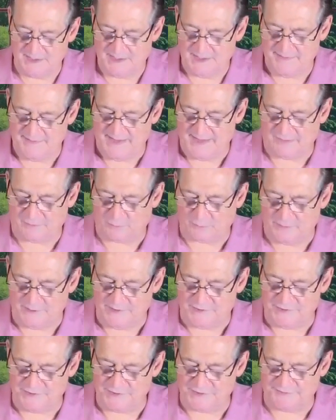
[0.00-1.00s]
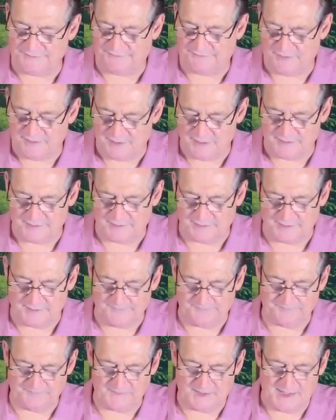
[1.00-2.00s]
that reaches
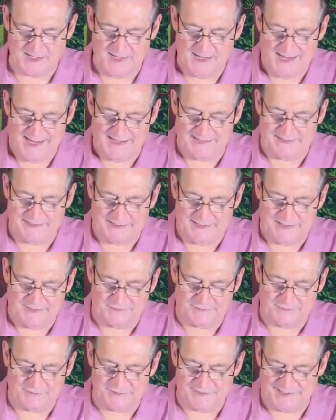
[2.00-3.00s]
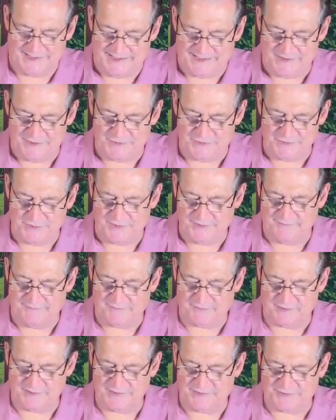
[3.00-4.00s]
further and enters into the
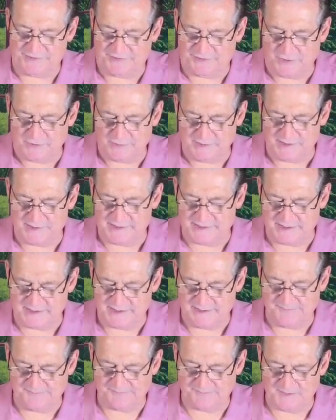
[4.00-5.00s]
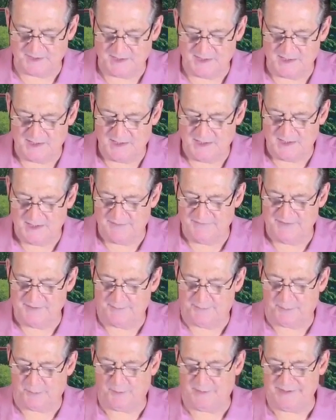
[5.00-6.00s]
very certainty of the
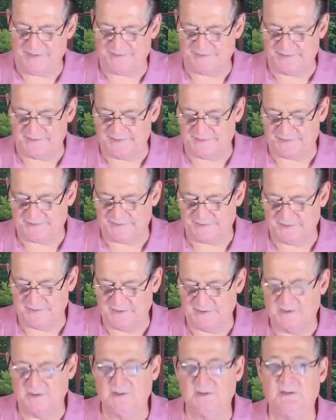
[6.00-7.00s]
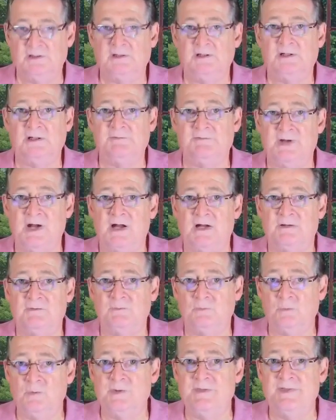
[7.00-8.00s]
presence of
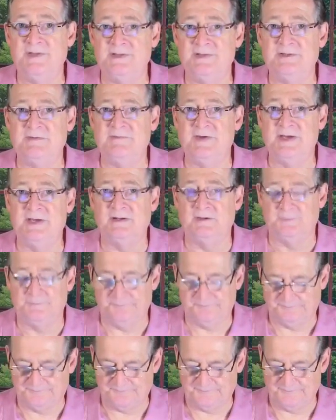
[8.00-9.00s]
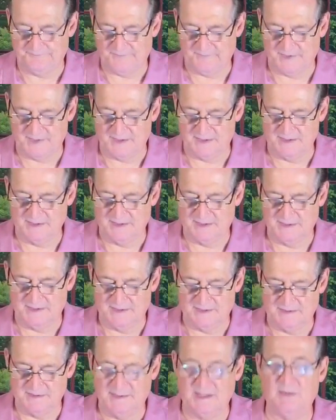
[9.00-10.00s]
God within the veil.
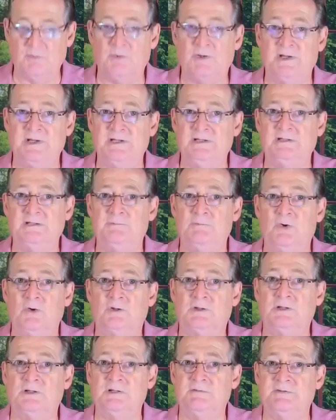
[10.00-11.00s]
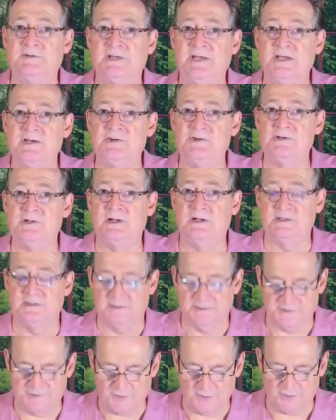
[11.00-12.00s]
Now we're getting a little more clarification on it.
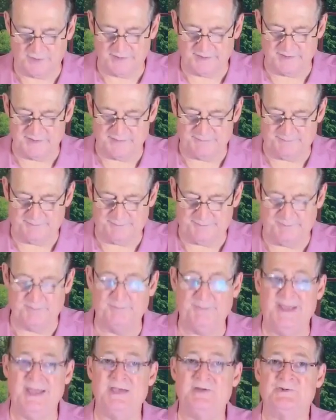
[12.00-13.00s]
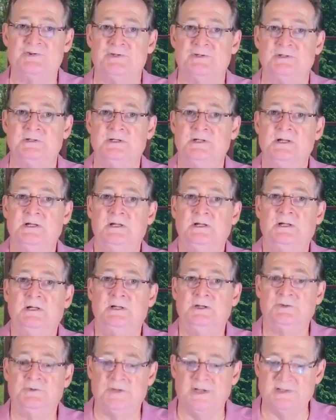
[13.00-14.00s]
Let's go to the Passion
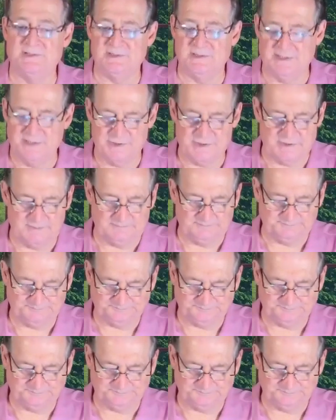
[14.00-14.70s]
translation.